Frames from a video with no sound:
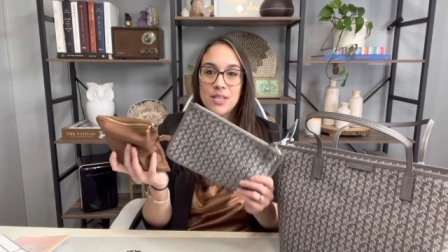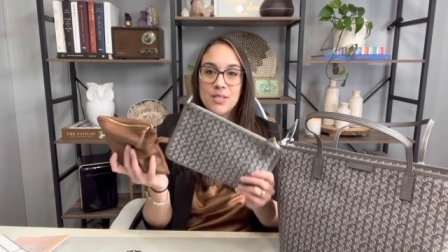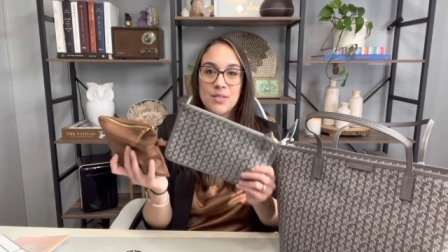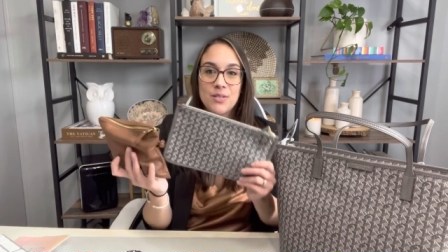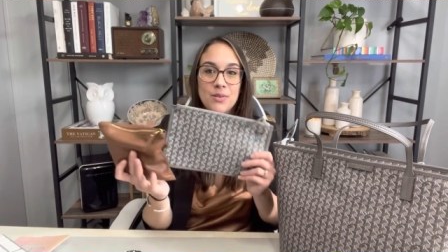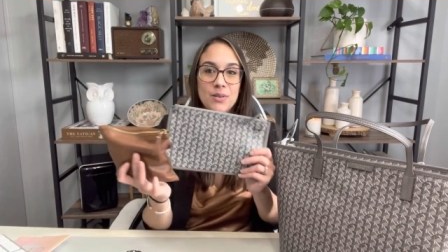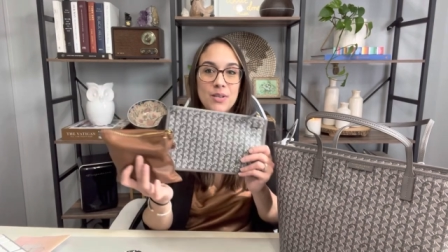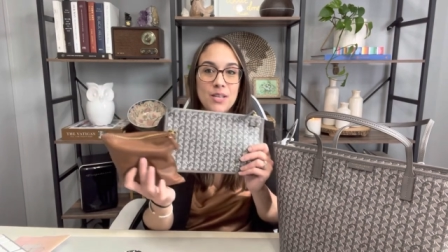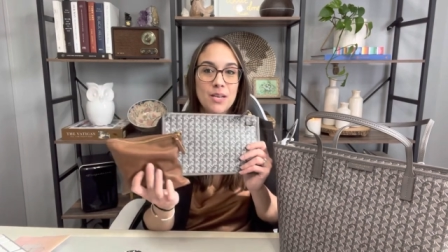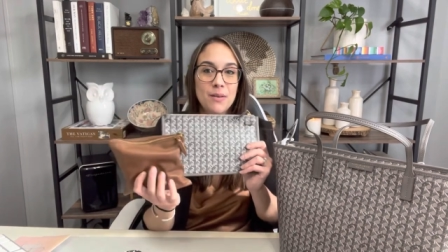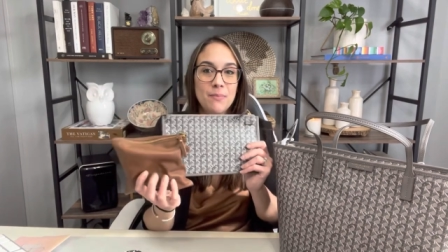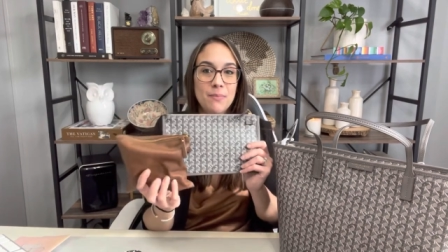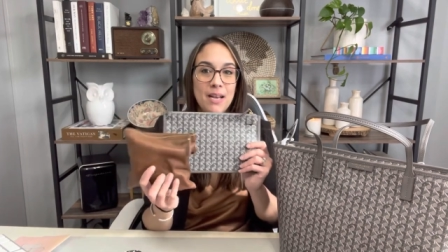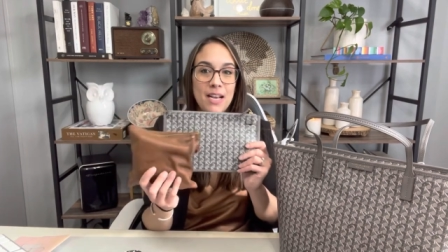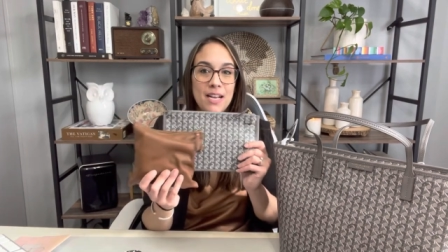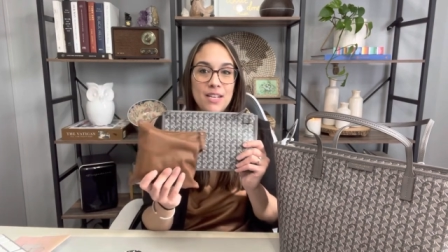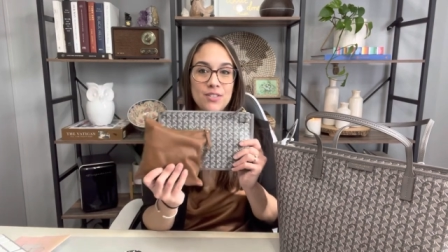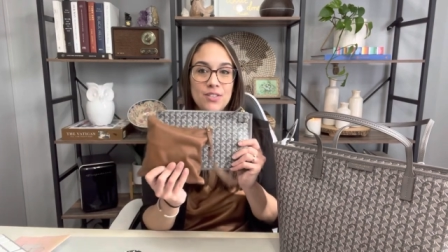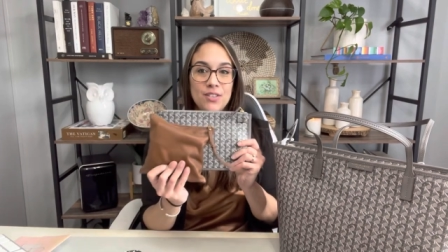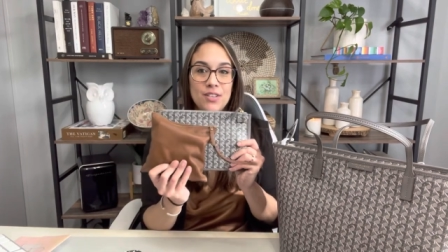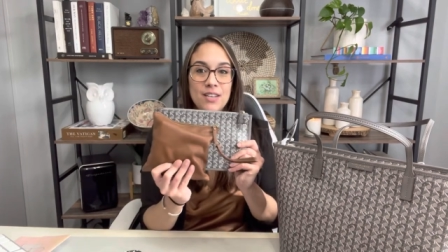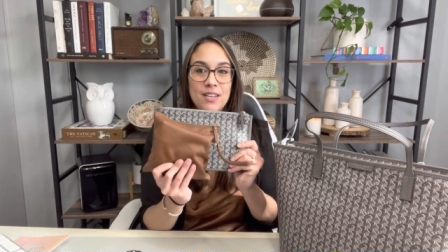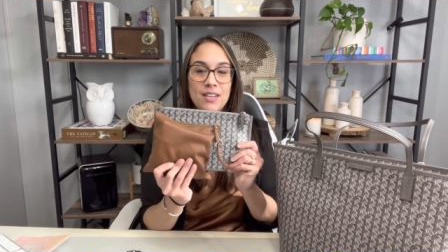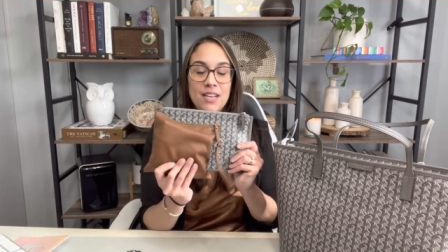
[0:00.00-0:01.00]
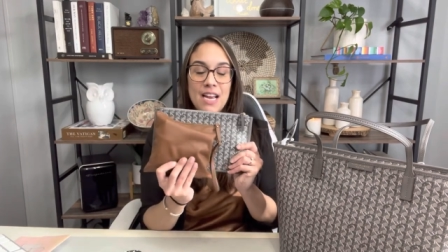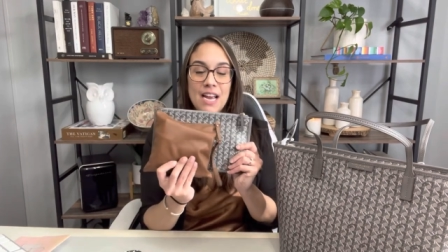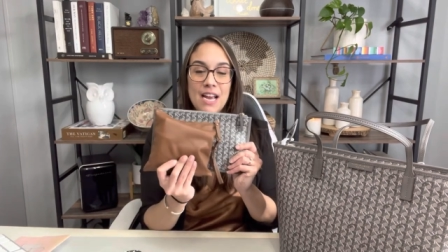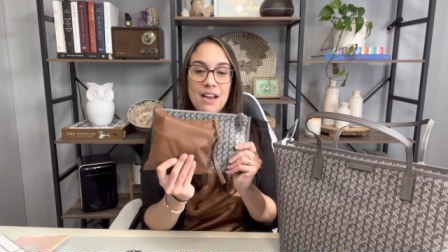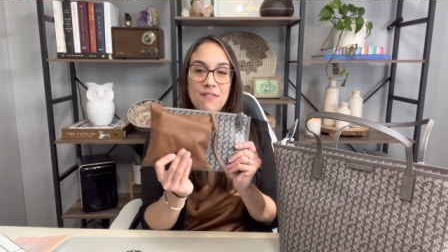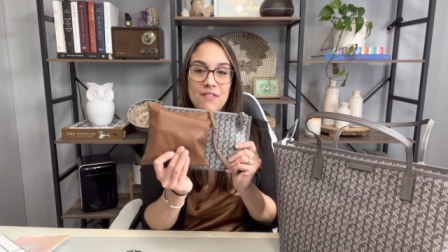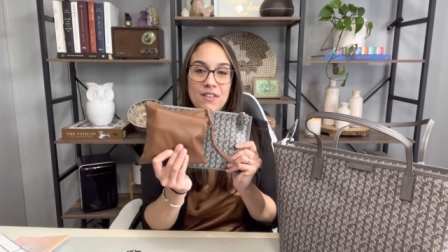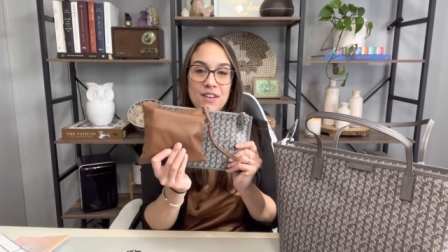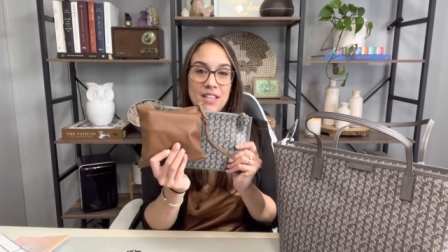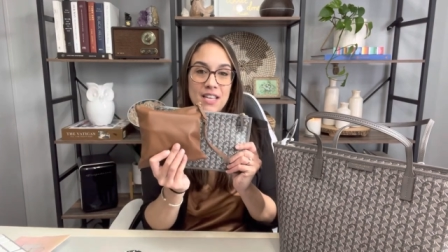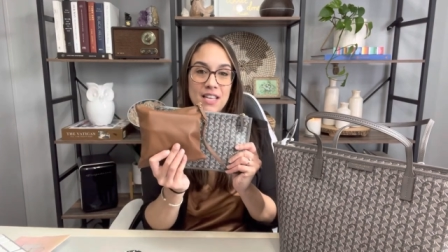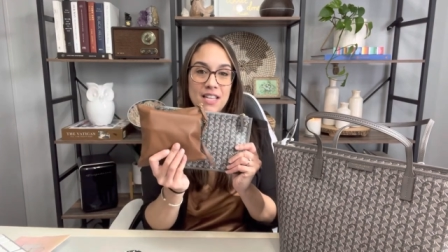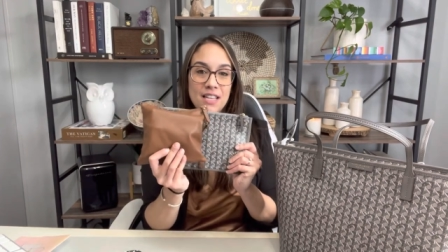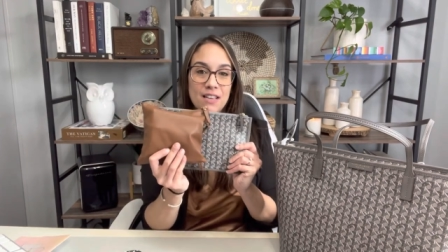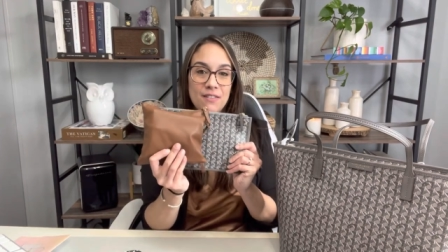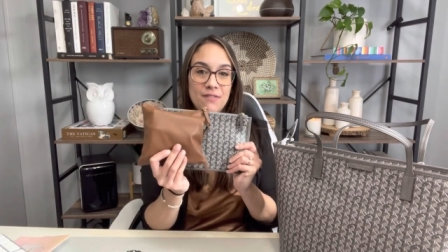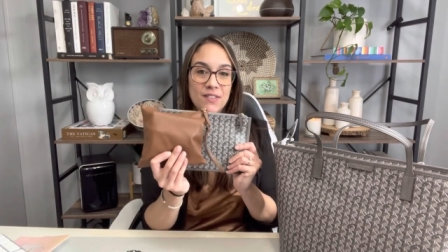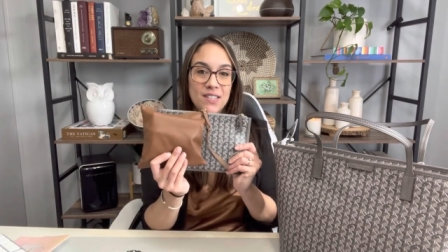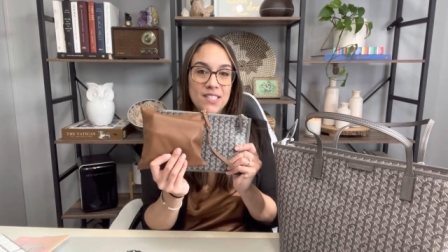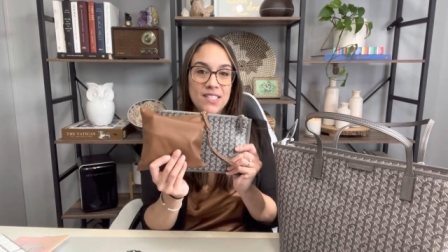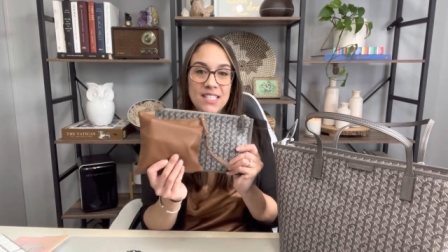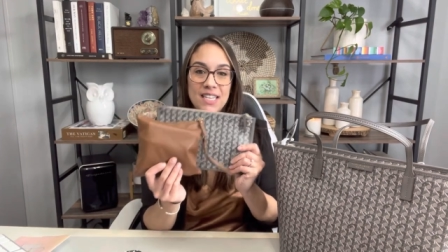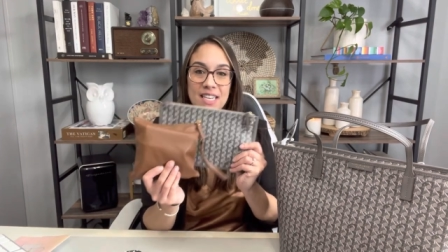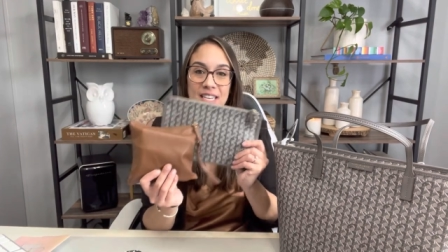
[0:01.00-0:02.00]
As you can imagine, everything that
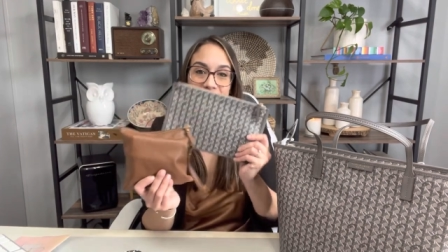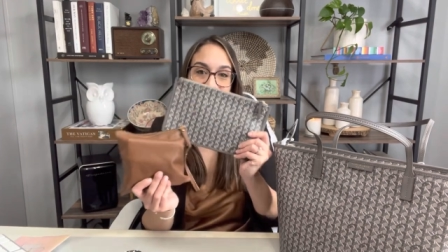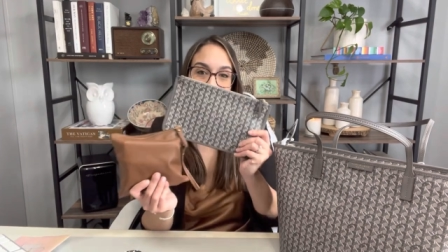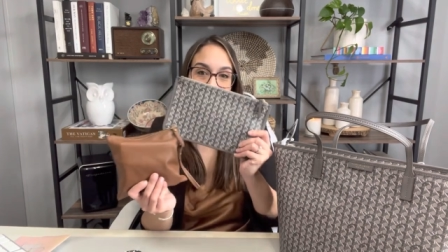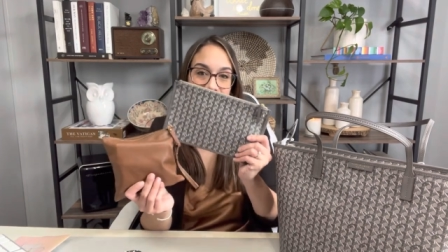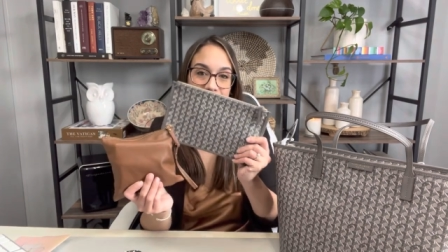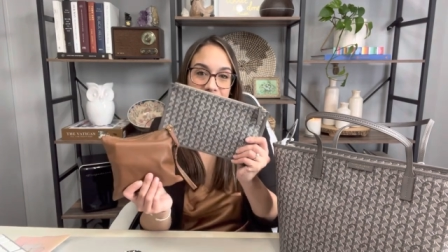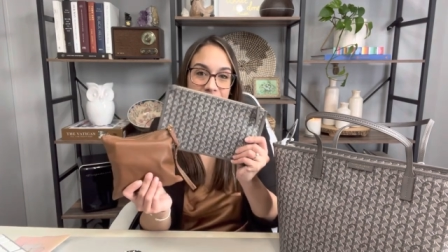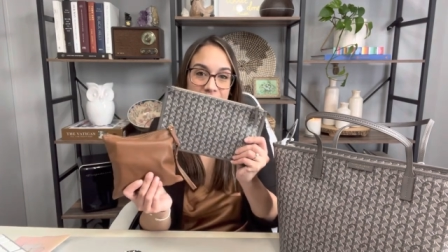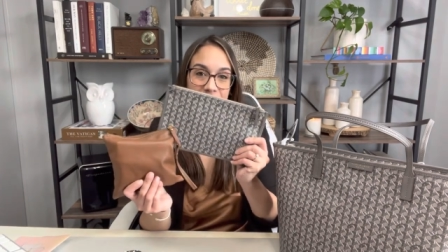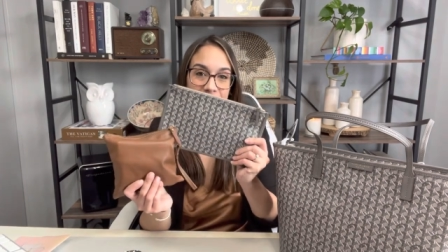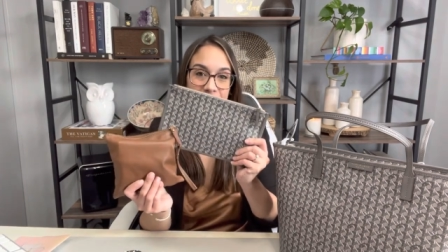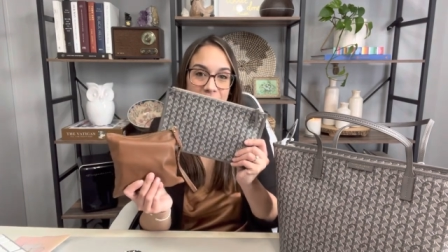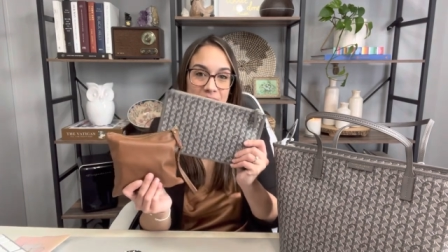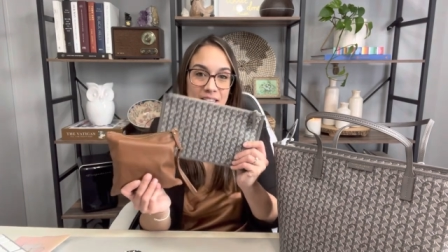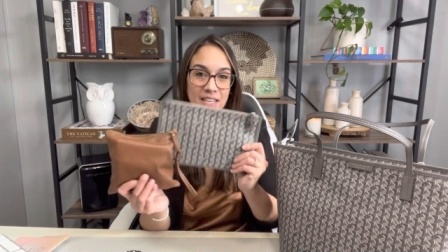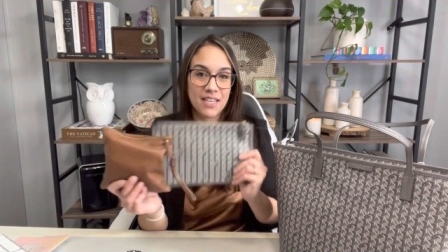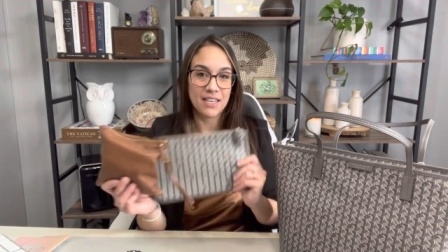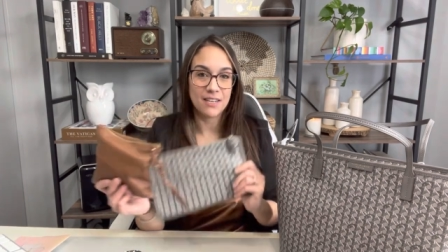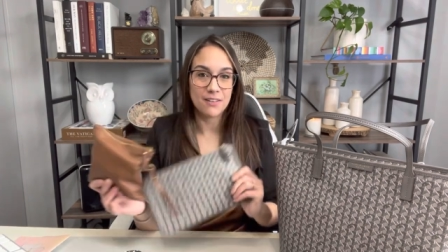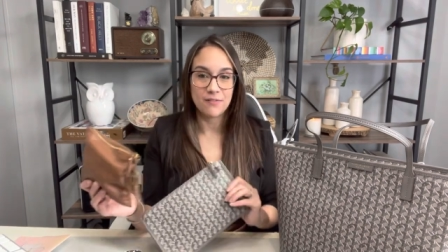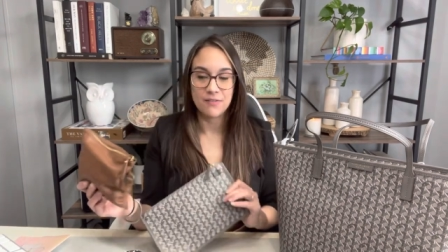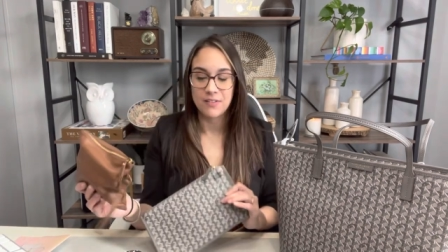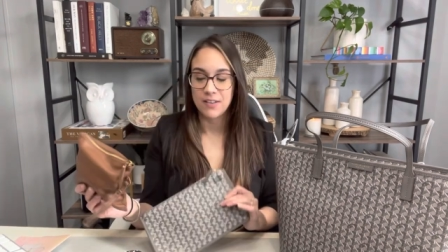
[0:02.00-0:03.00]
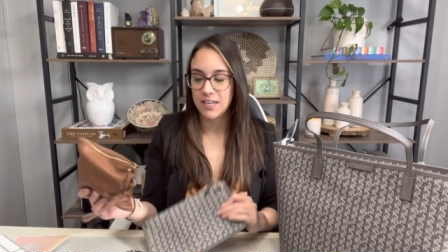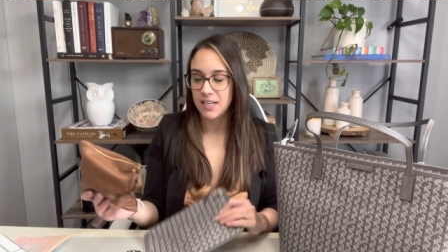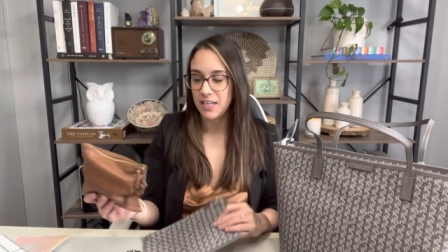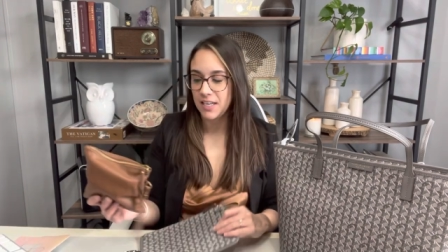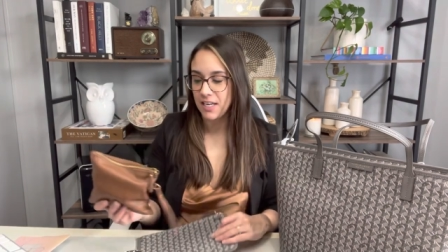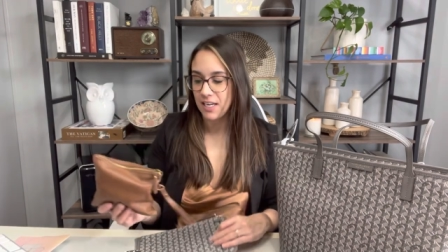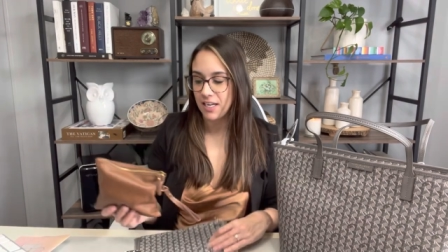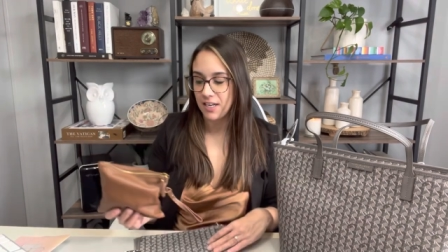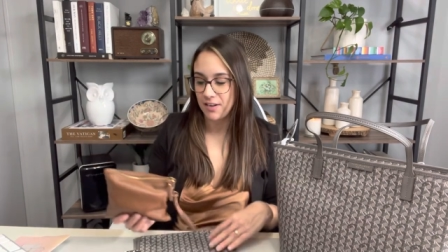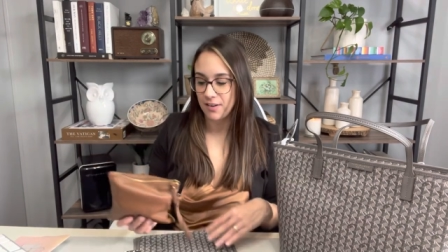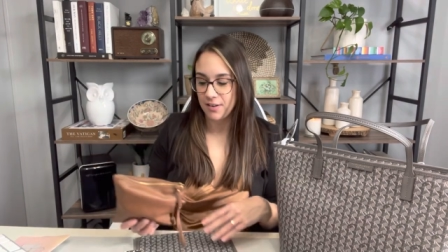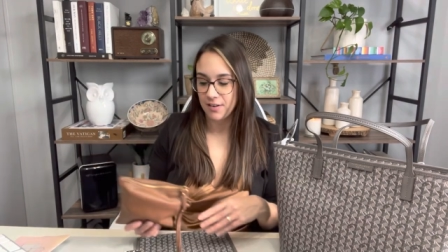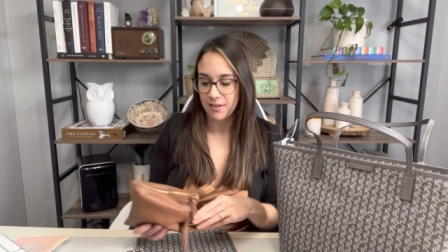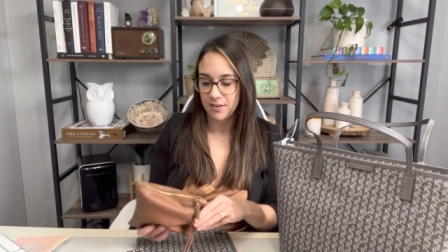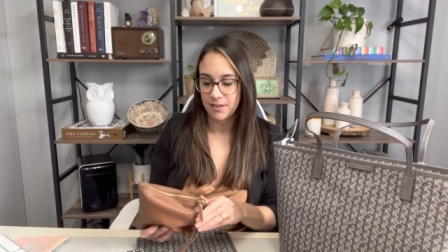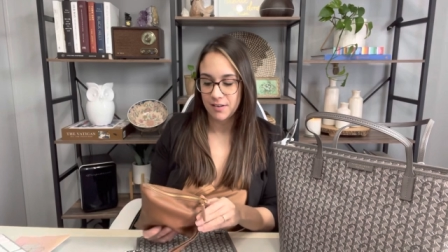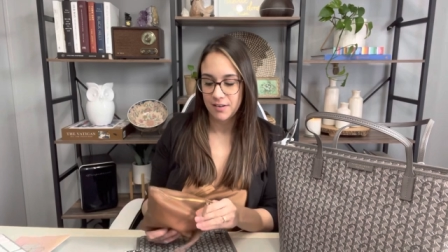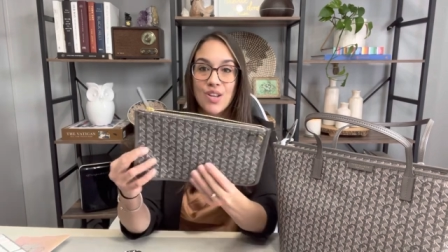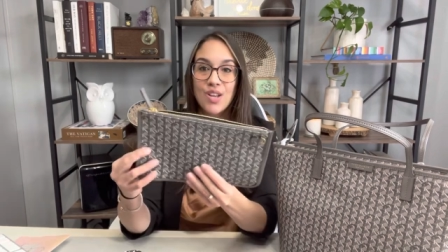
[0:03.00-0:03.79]
fits here is definitely gonna fit in here.